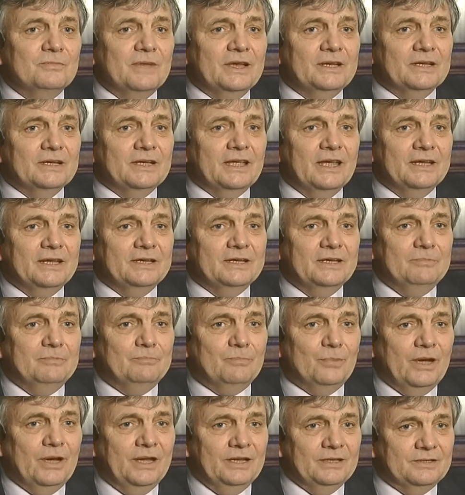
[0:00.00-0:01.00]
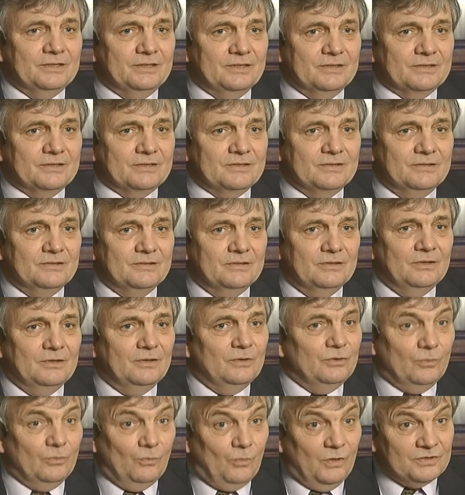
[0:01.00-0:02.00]
Manock had a practice
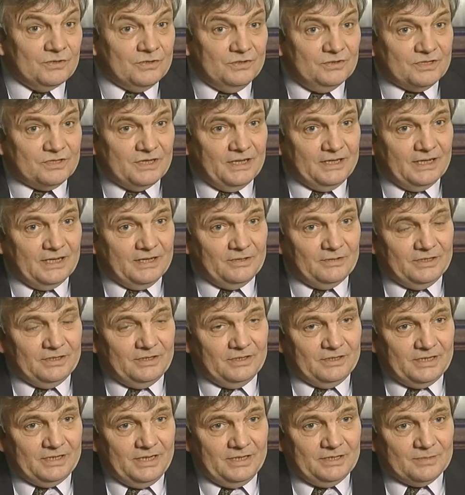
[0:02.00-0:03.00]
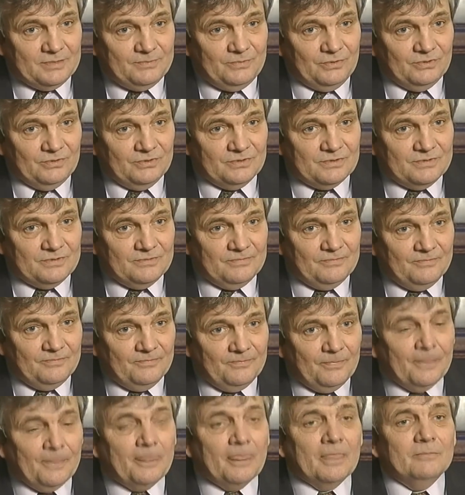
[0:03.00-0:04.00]
that wasn't set out in the textbooks,
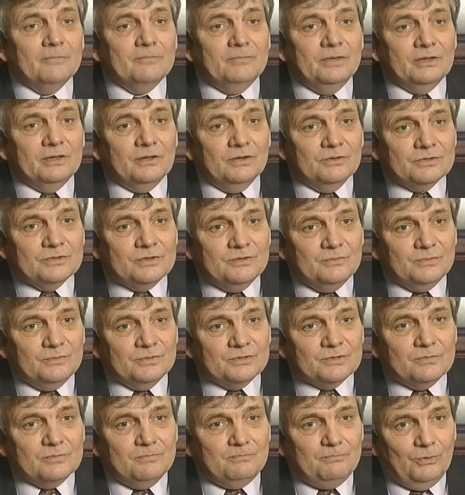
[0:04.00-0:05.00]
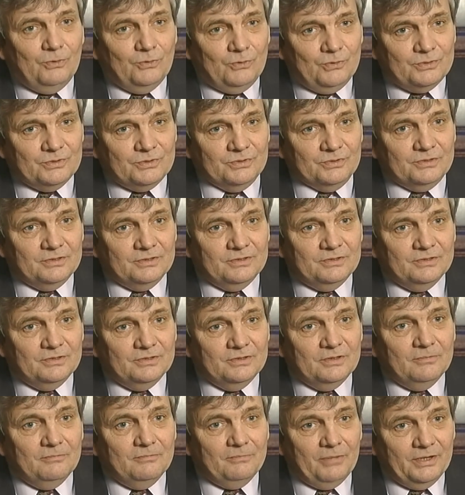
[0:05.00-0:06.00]
because it was supported
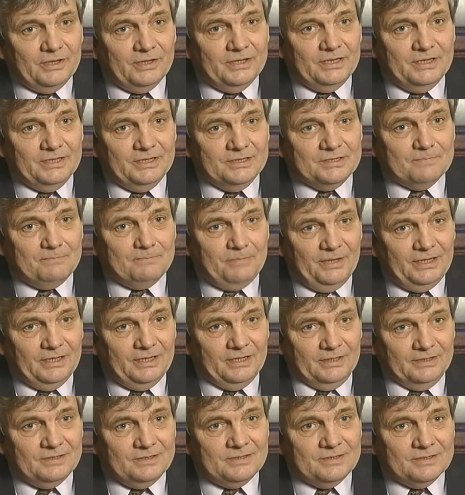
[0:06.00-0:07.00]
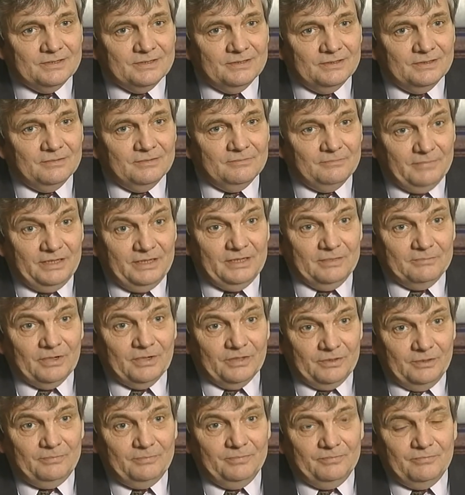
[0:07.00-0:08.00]
by his peers, meaning
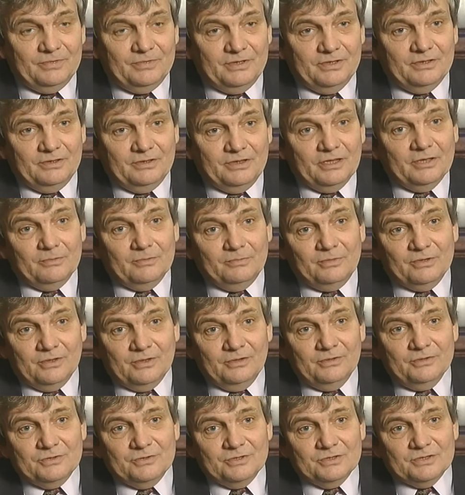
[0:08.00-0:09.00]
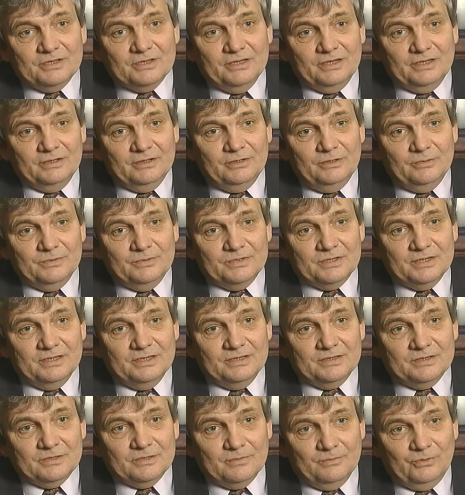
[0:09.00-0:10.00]
by the, the other pathologist there who was
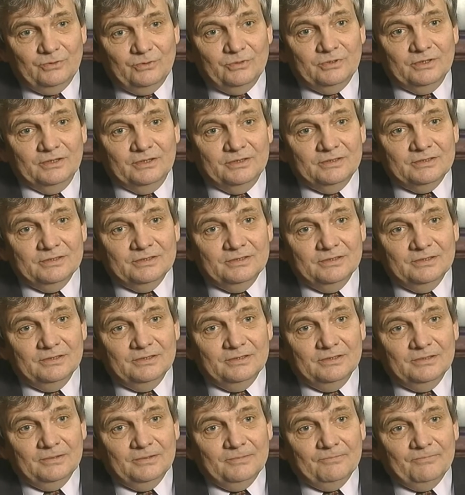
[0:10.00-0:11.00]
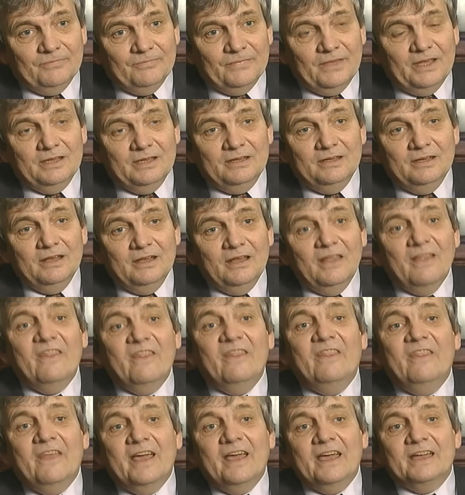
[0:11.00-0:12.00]
his subordinate, then
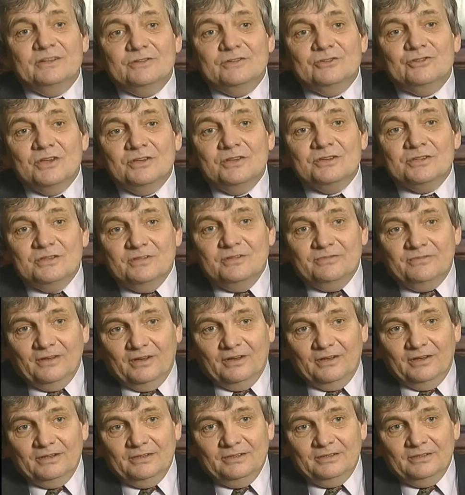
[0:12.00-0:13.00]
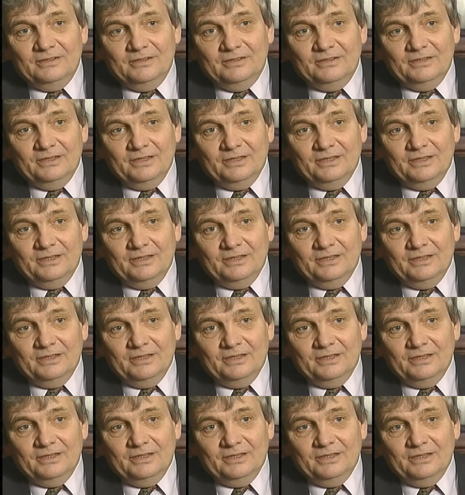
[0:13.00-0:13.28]
that justified